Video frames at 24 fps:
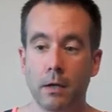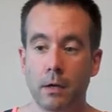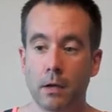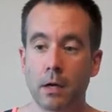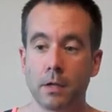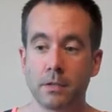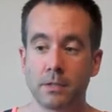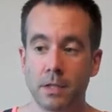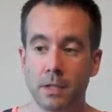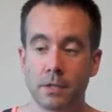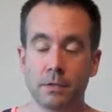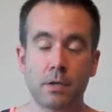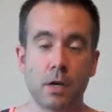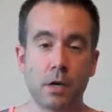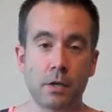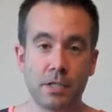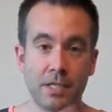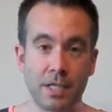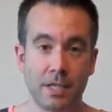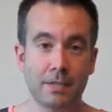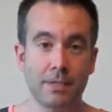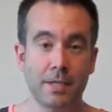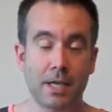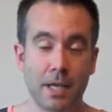a SingStar
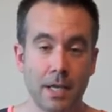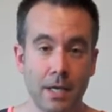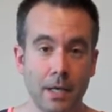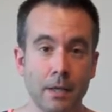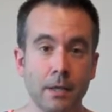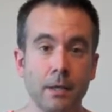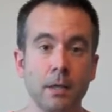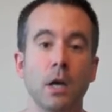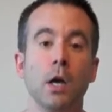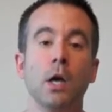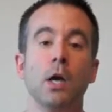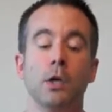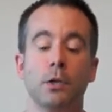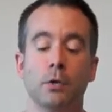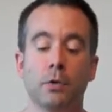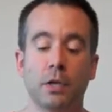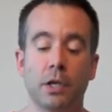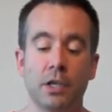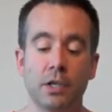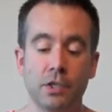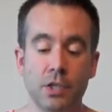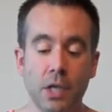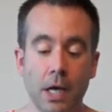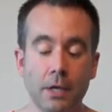disc in, you
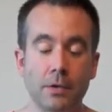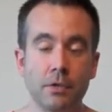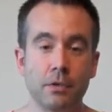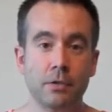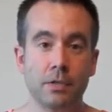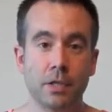can eject your